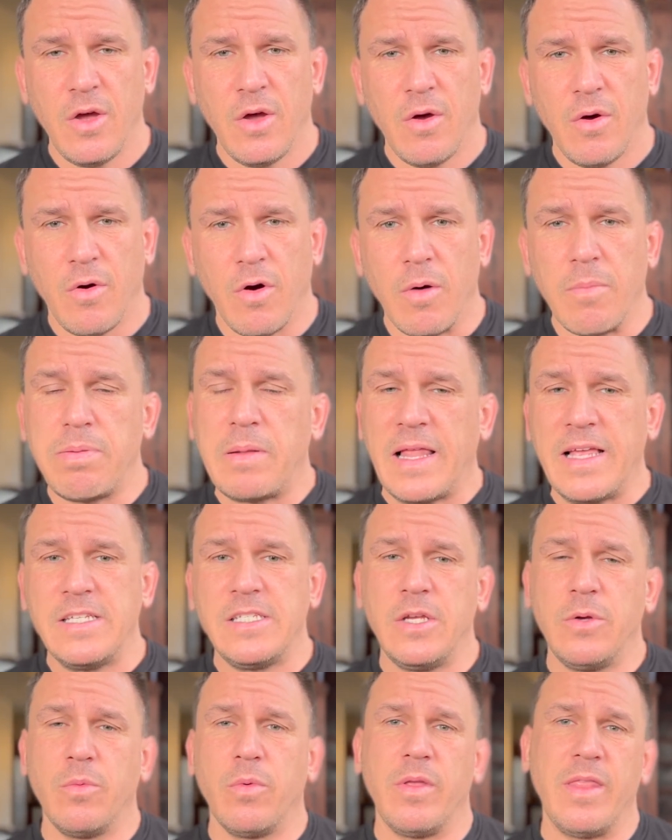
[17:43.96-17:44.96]
or a
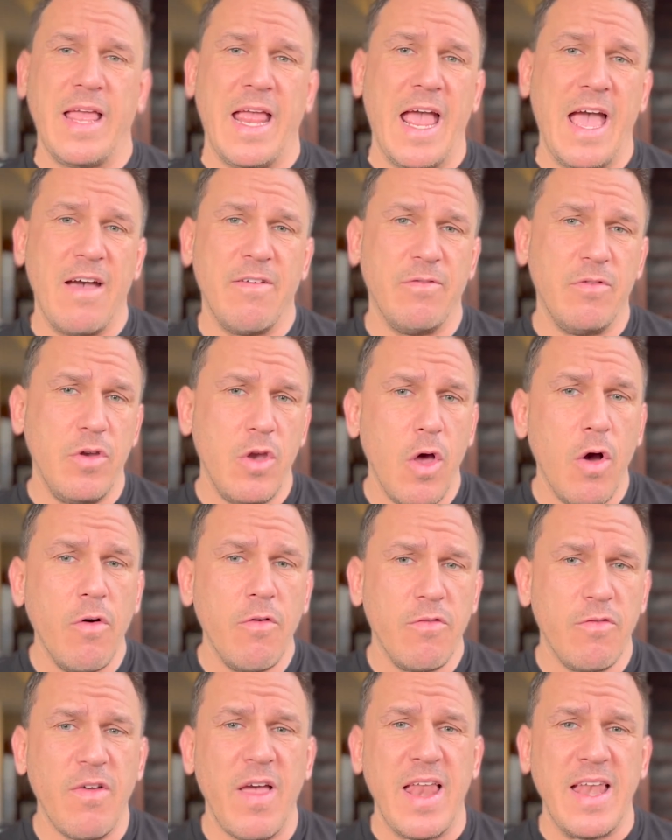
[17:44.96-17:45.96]
placing where they have no
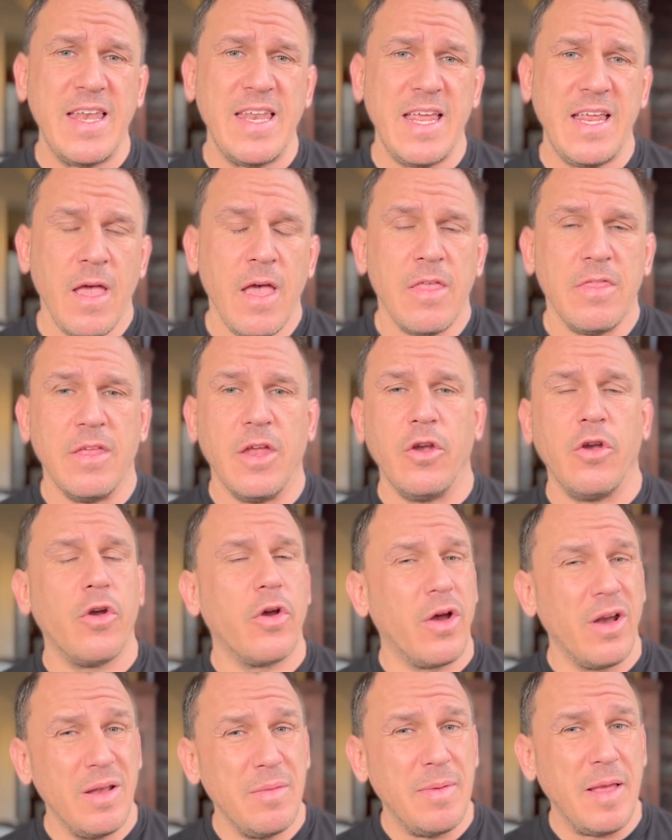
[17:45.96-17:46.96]
vending, then you're
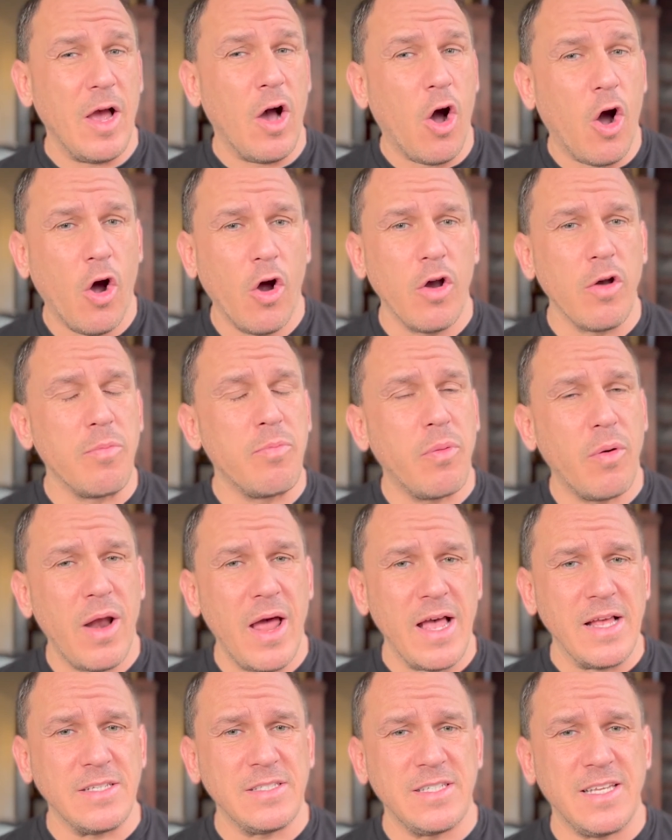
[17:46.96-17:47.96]
going to be hard
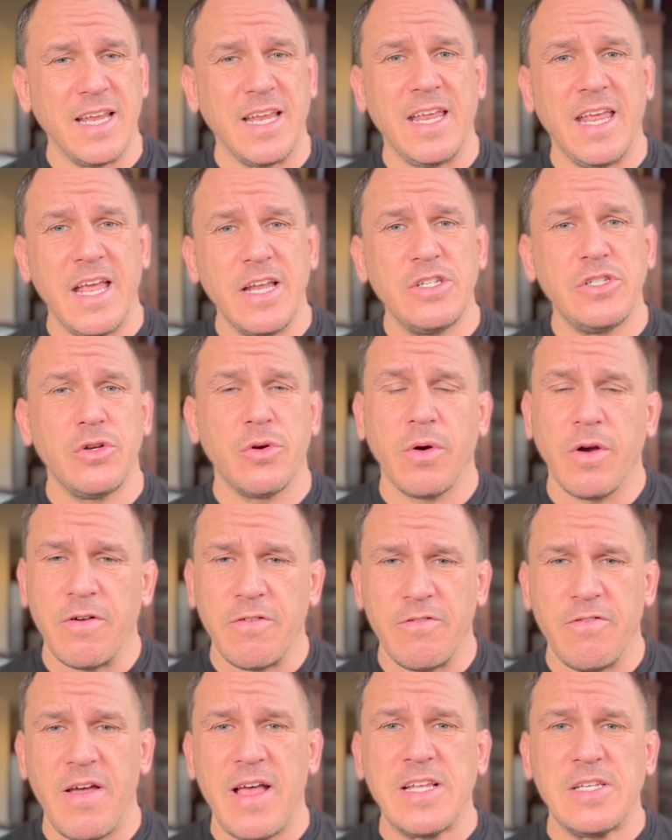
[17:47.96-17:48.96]
pressed to get your
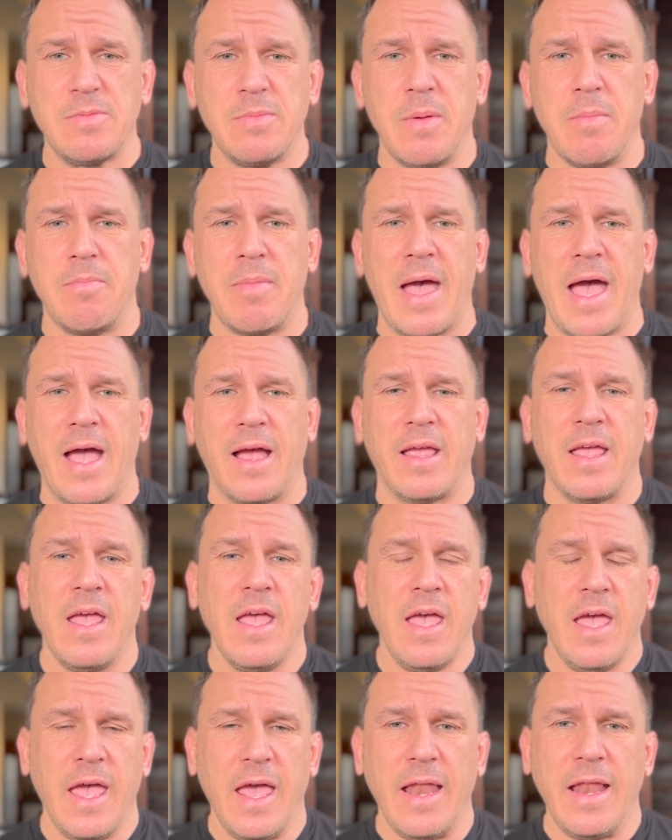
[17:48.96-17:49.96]
investment back
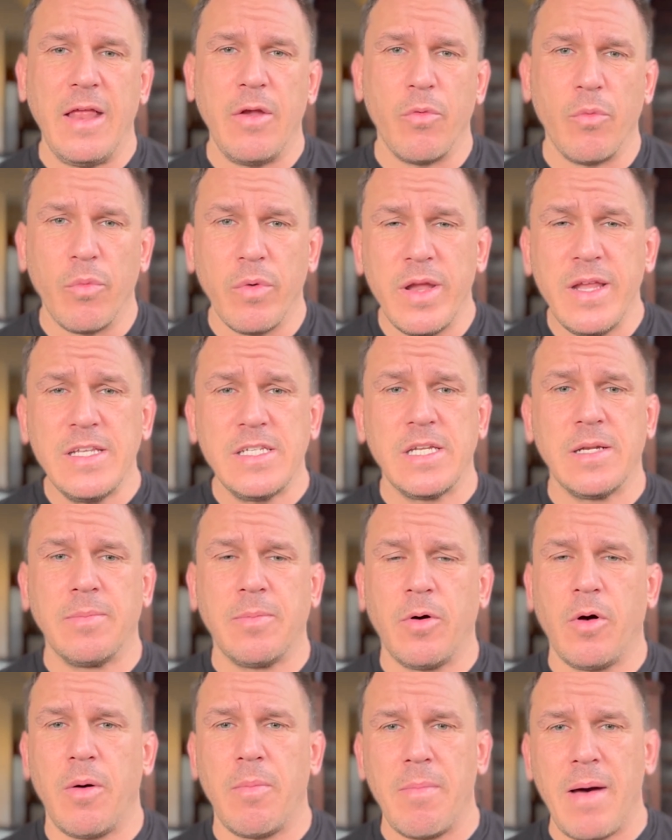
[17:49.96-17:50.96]
in a
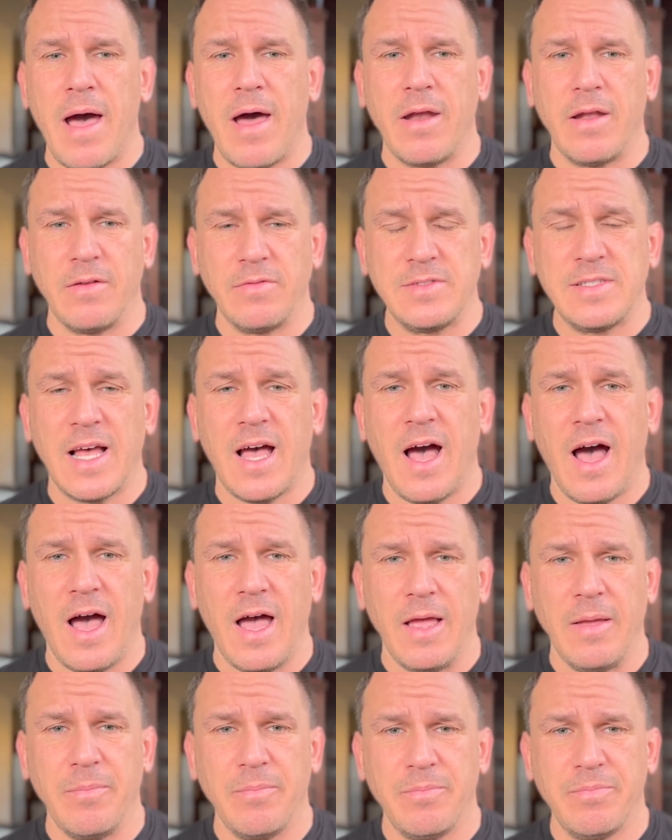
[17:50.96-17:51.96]
reasonable amount of
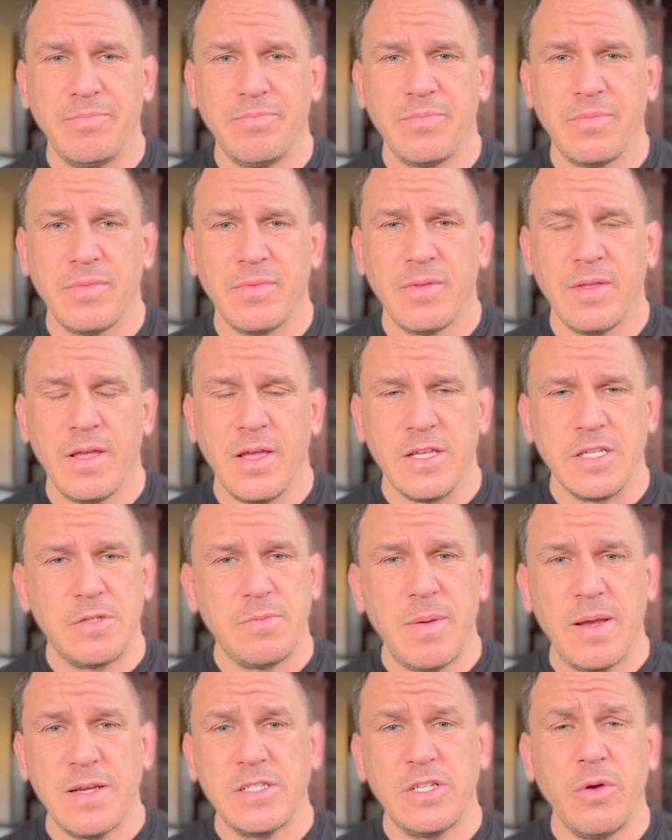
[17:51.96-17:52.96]
time,
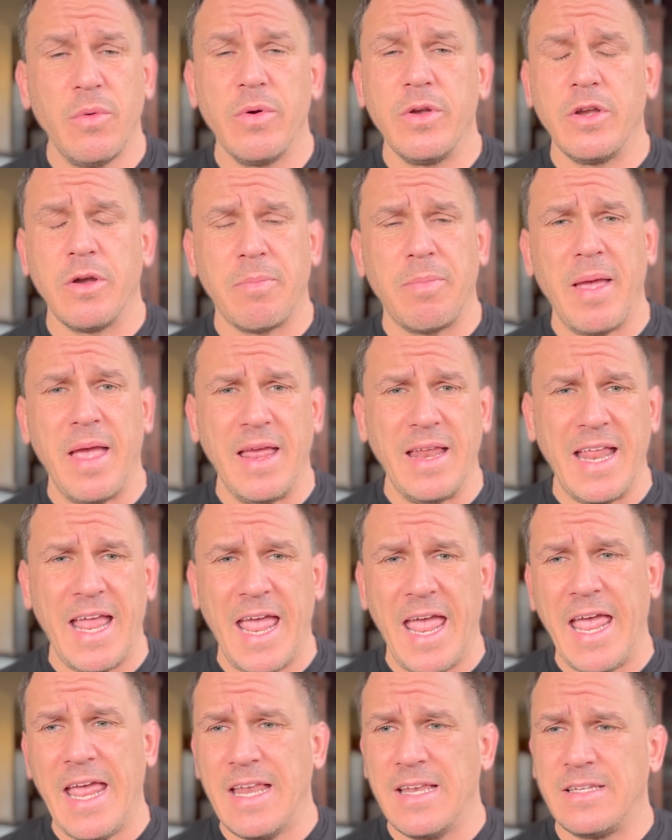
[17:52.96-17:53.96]
especially when you're paying
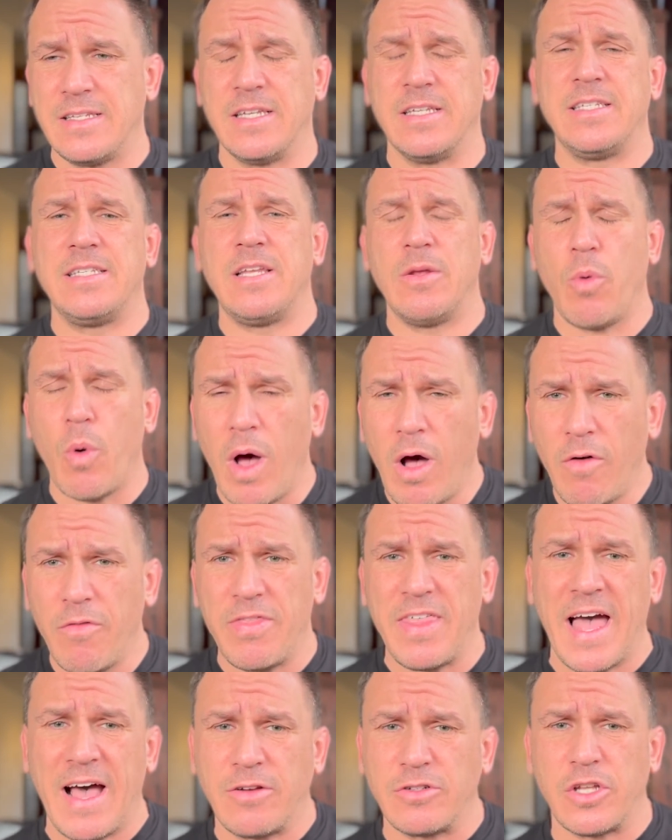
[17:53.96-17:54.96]
eight to twelve
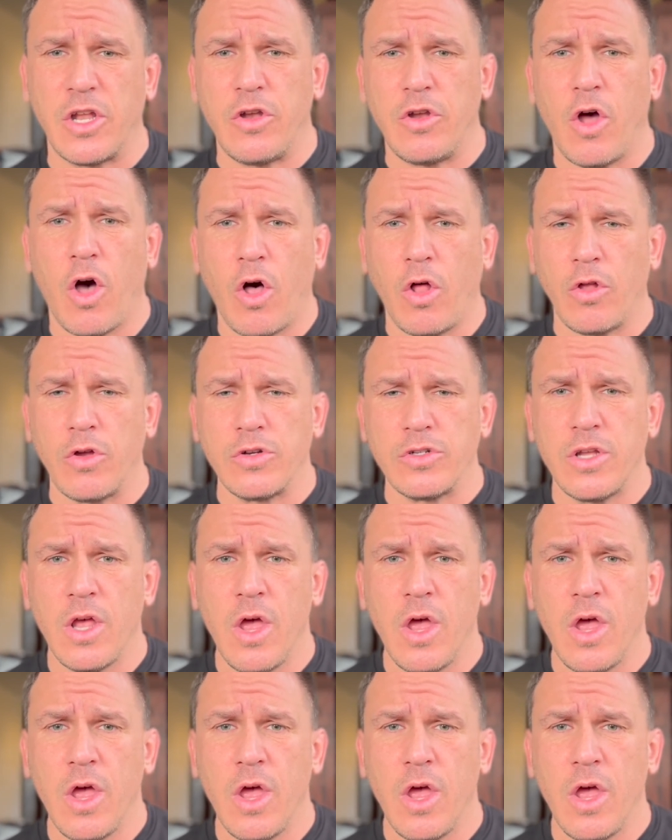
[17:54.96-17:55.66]
thousand dollars